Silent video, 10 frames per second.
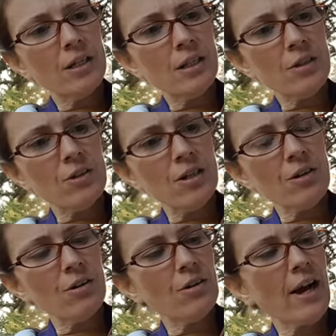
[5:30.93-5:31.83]
There's
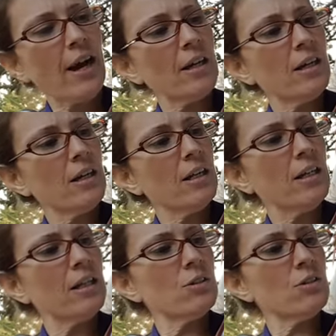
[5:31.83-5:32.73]
another crack.
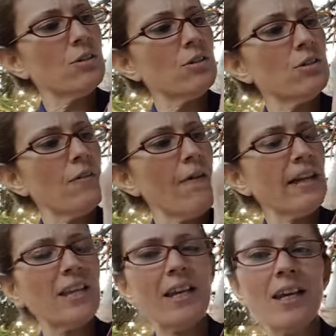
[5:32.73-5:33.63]
Like, the
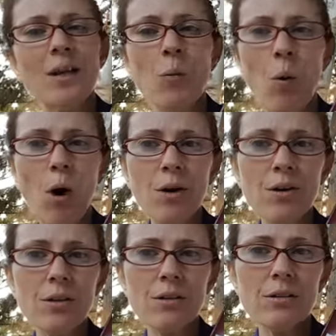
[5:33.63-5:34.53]
fact that he can walk
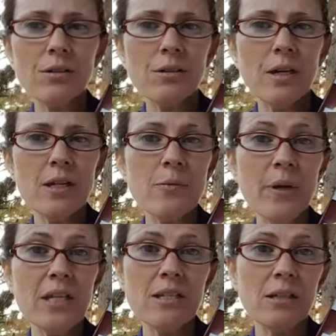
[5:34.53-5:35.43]
is
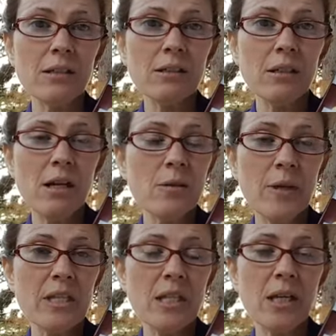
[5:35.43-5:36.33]
amazing. It's
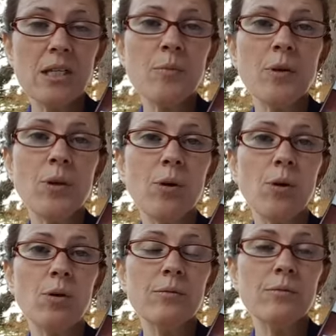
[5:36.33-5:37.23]
amazing. It's a miracle.